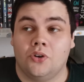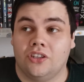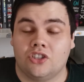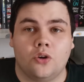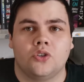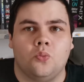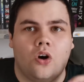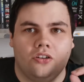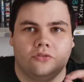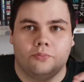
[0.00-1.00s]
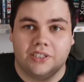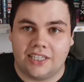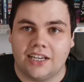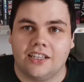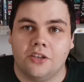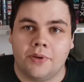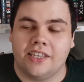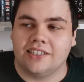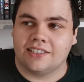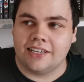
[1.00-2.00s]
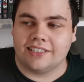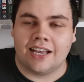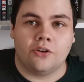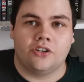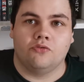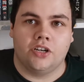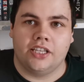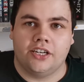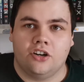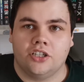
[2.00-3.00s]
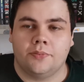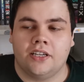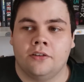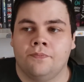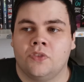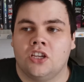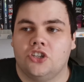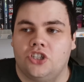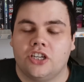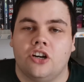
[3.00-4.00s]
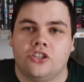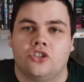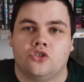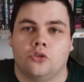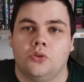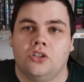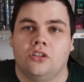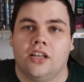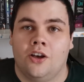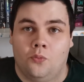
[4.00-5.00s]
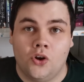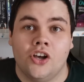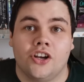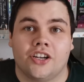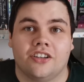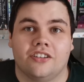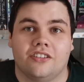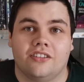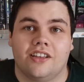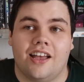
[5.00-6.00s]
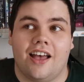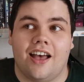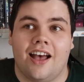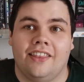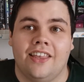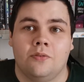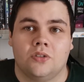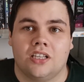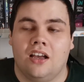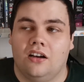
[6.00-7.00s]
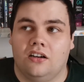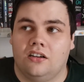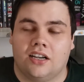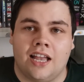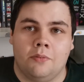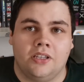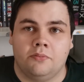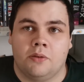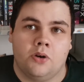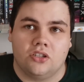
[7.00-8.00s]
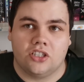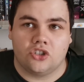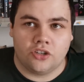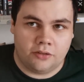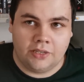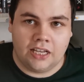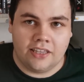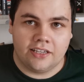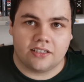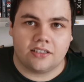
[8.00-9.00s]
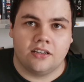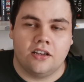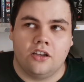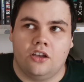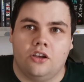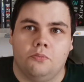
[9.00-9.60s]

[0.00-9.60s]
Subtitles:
But there's always one particular bit that sticks out and it really annoys me. She got into trouble at work and then was like, oh, I can't believe my boss is treating me like this.